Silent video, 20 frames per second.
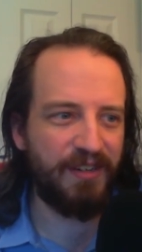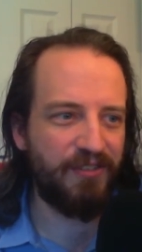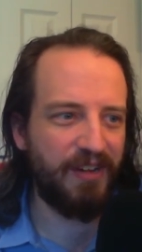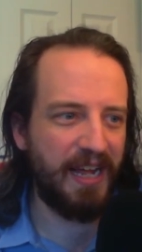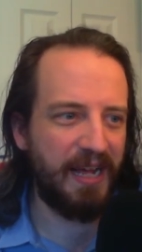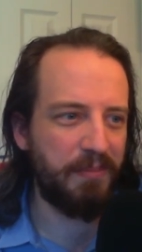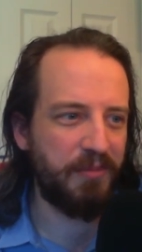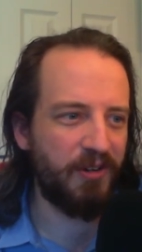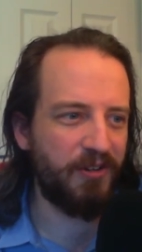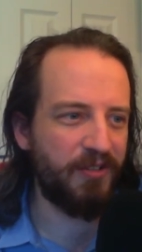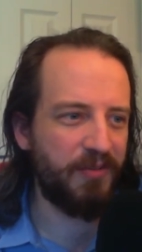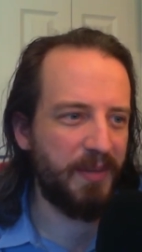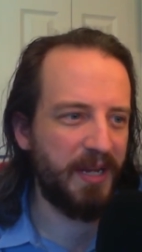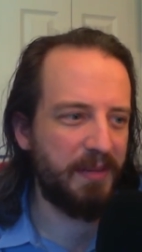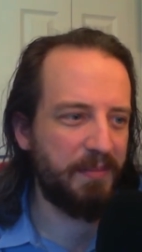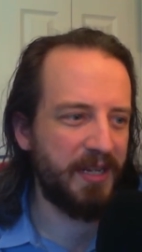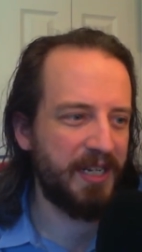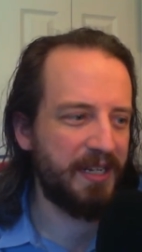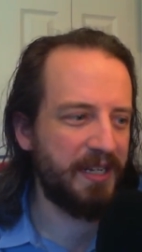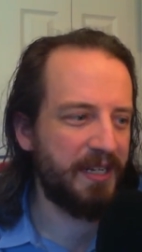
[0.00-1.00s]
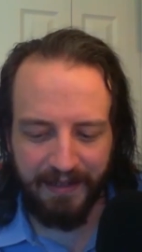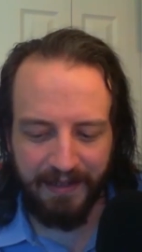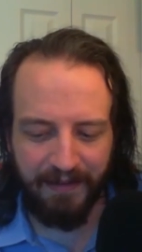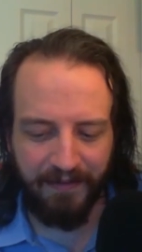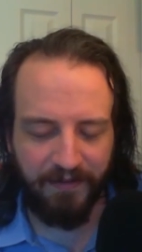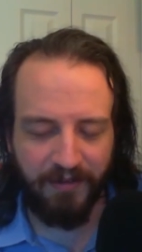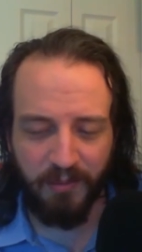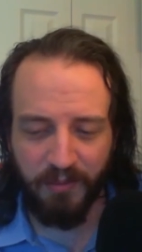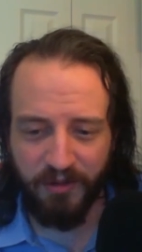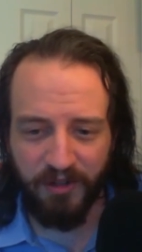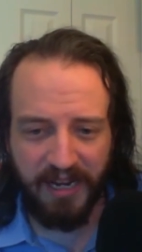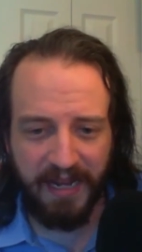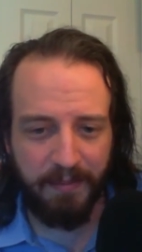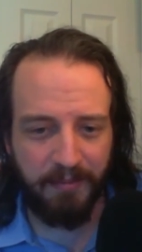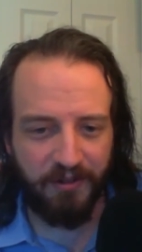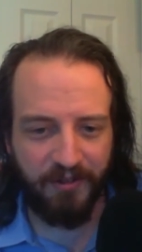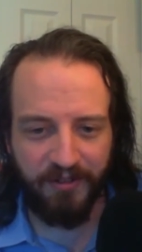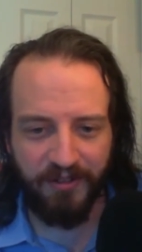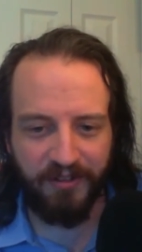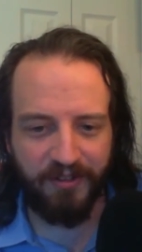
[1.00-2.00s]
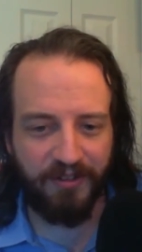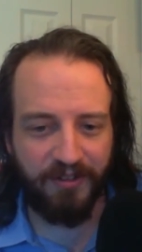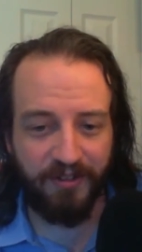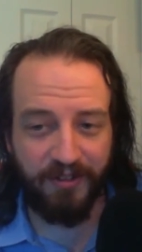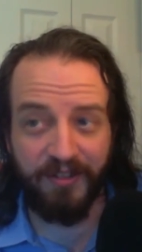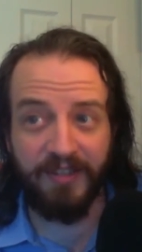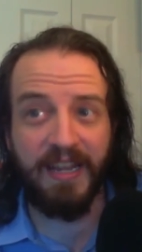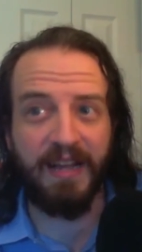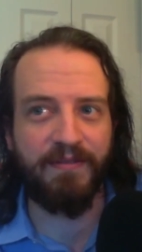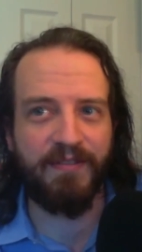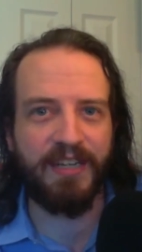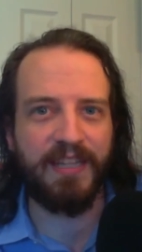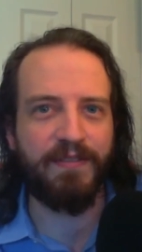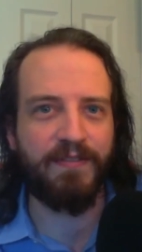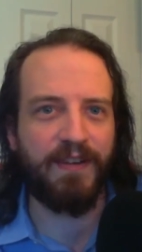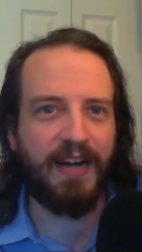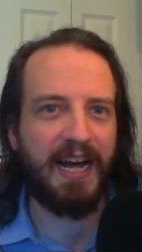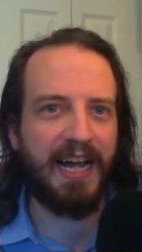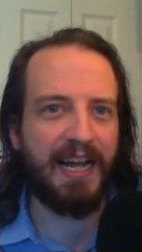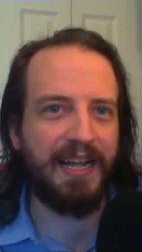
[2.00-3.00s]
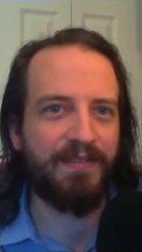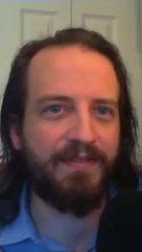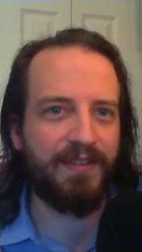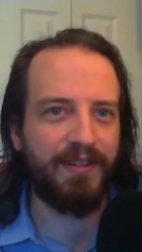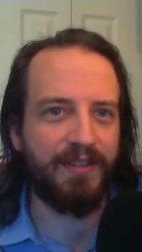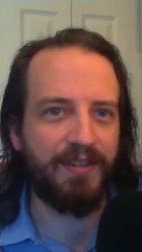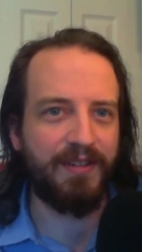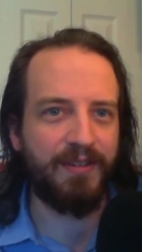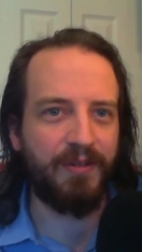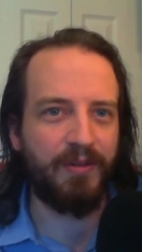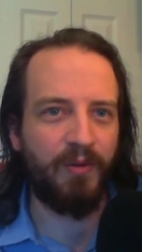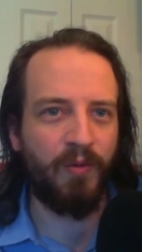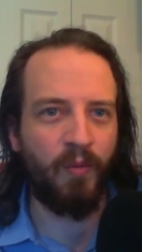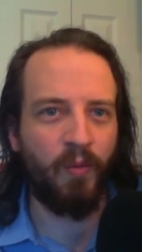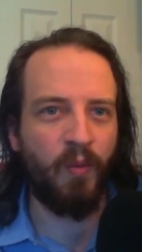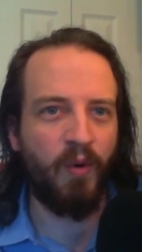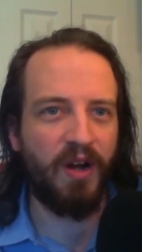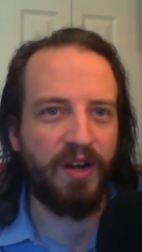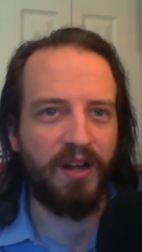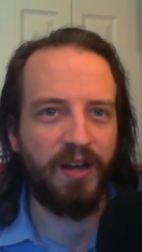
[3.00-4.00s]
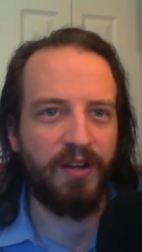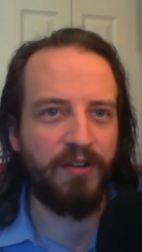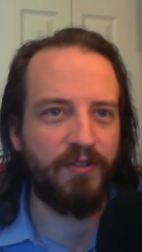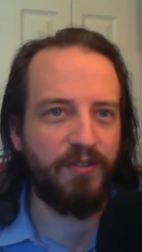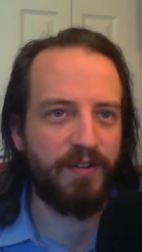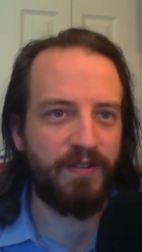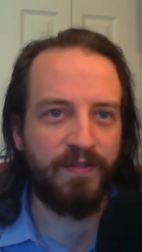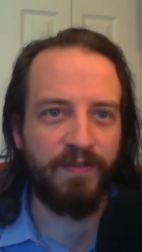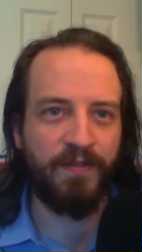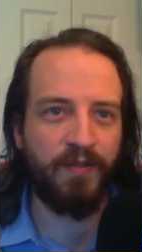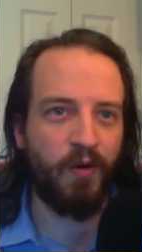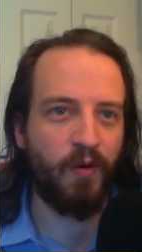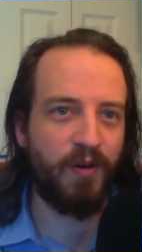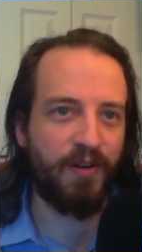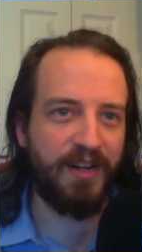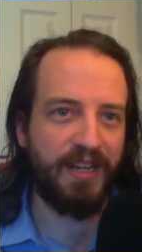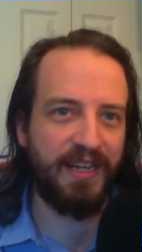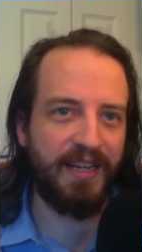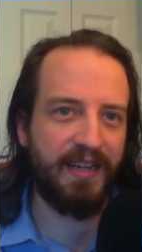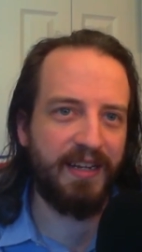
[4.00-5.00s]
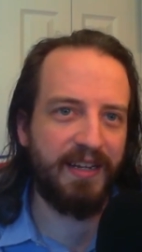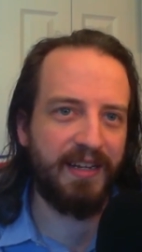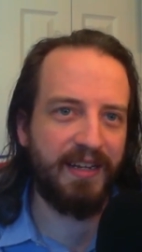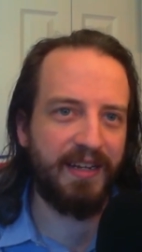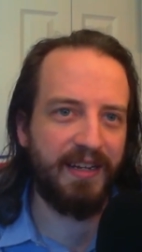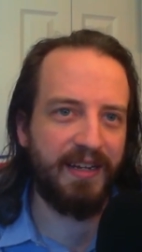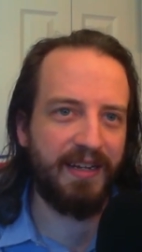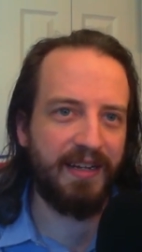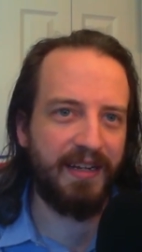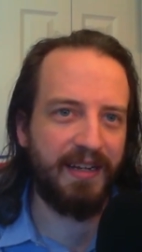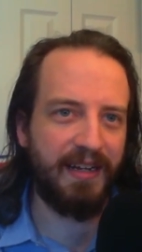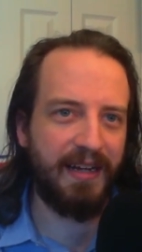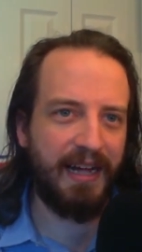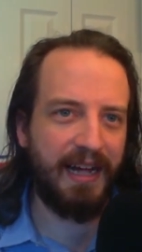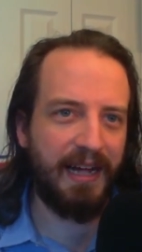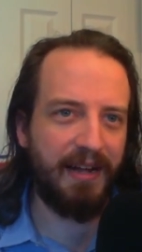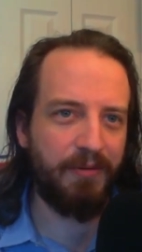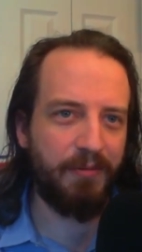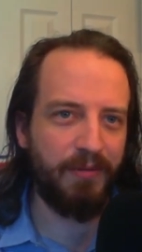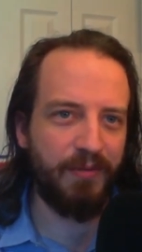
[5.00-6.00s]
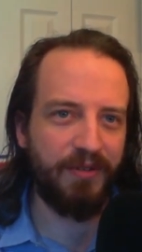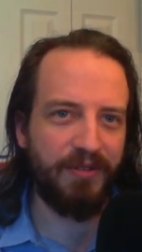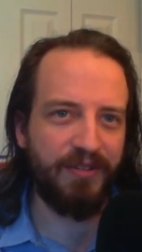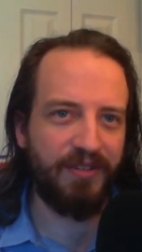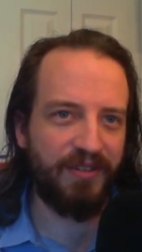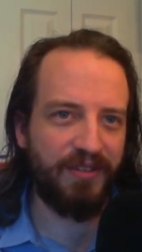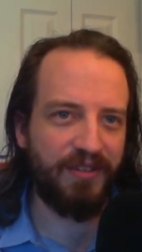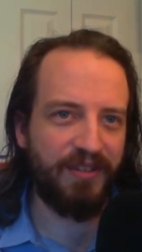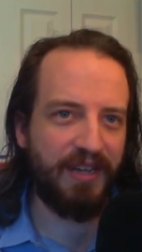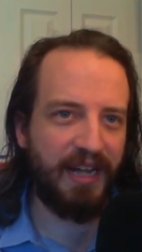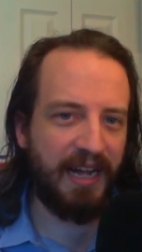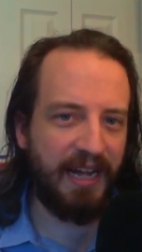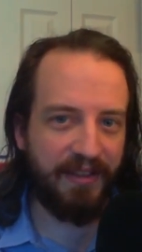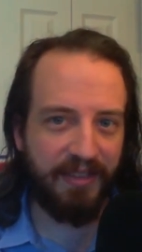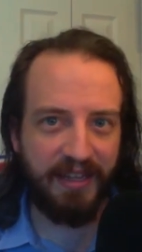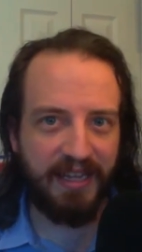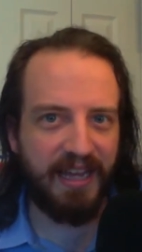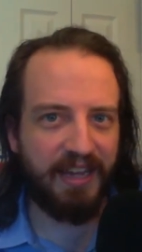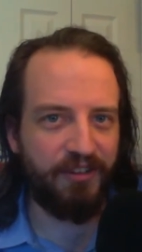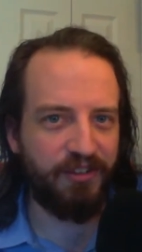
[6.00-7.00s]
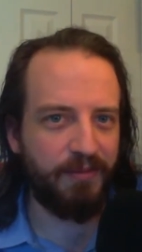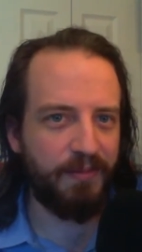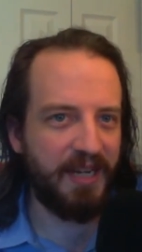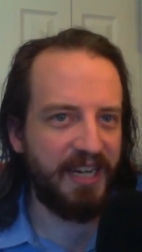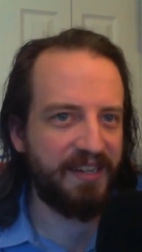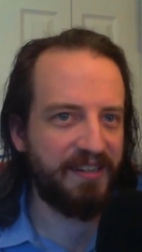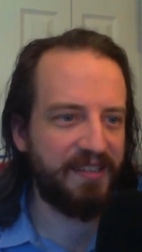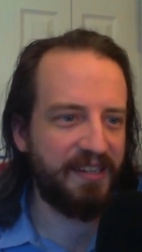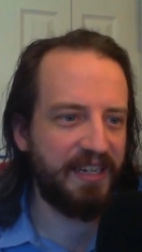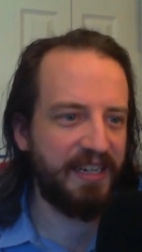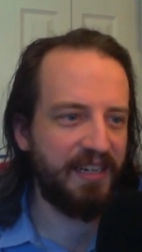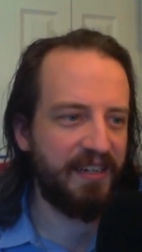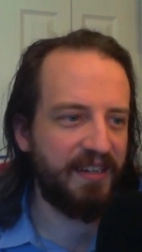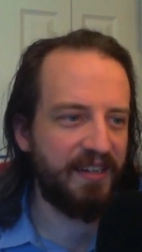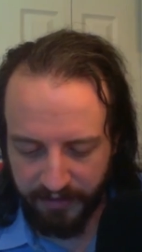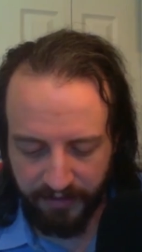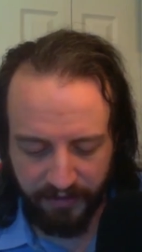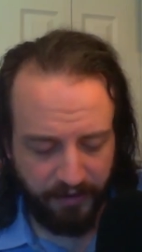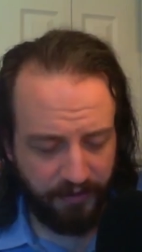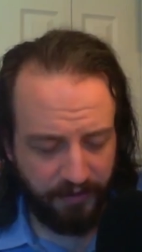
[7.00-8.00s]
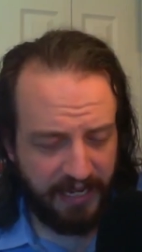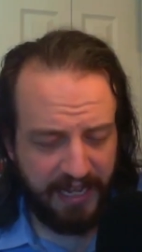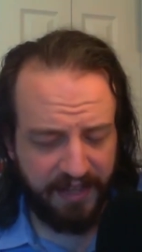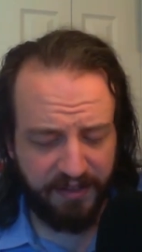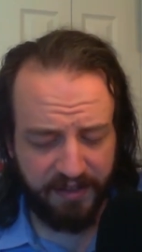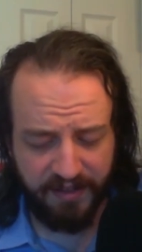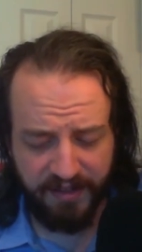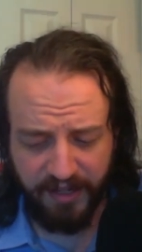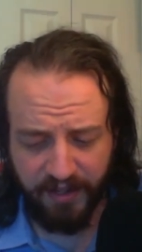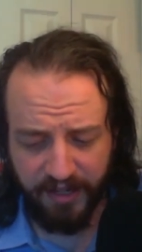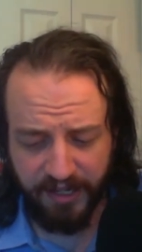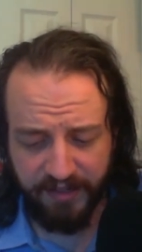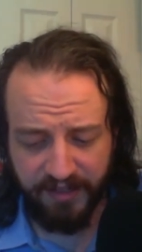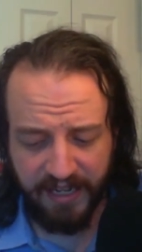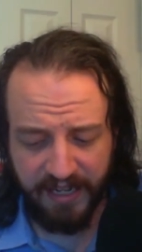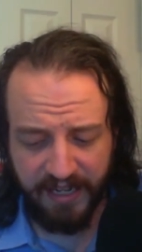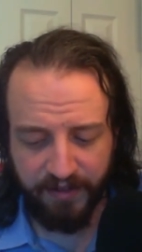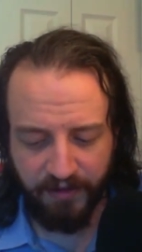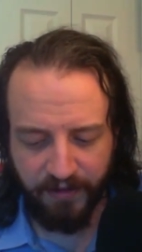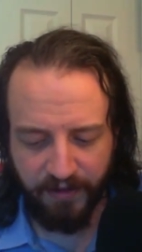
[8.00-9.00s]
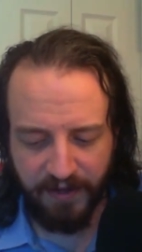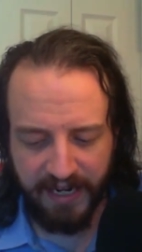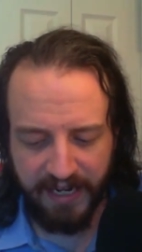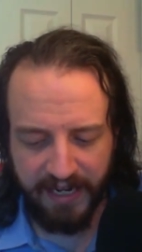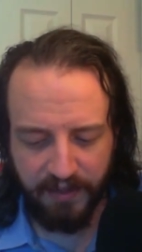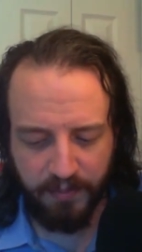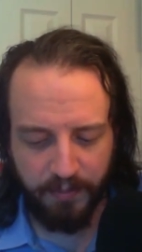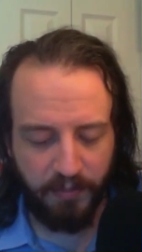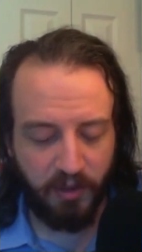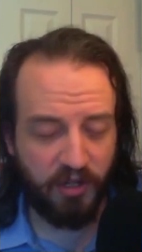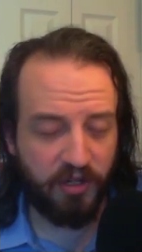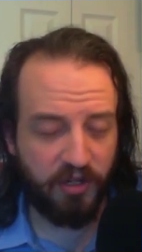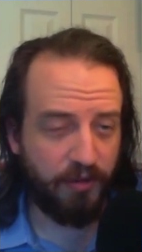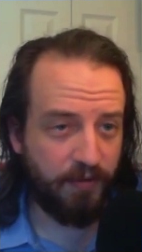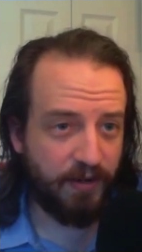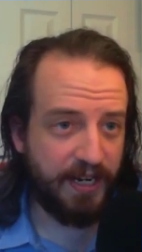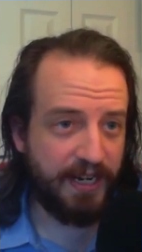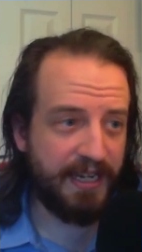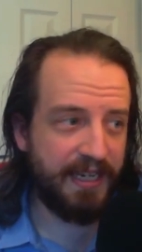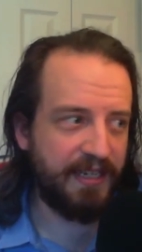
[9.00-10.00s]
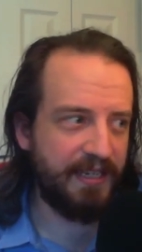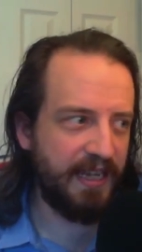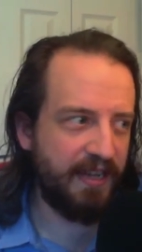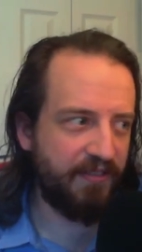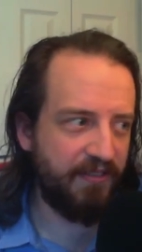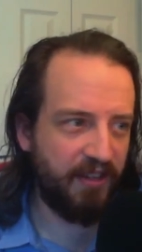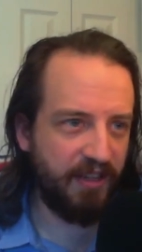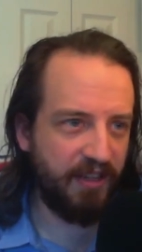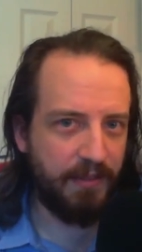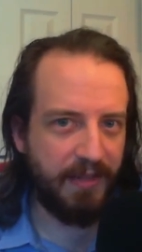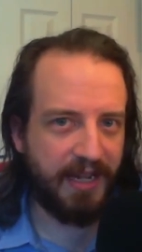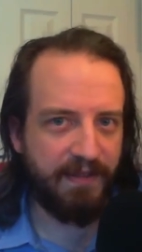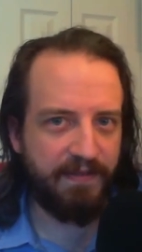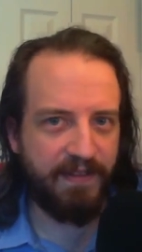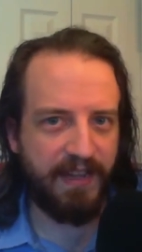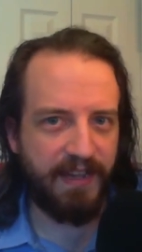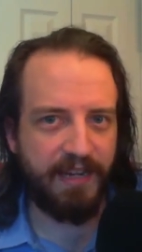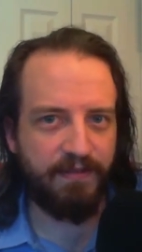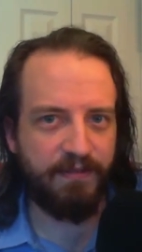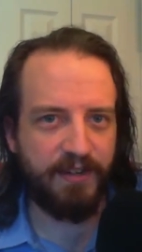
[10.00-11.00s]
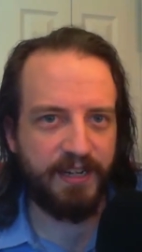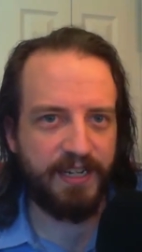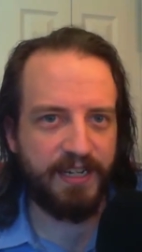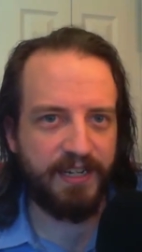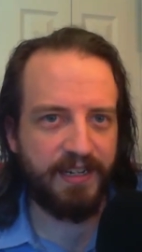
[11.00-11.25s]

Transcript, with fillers: chapters maybe and from chapters 75 to 140 i was on the edge of my seat so yeah the series ends great book 3 definitely my favorite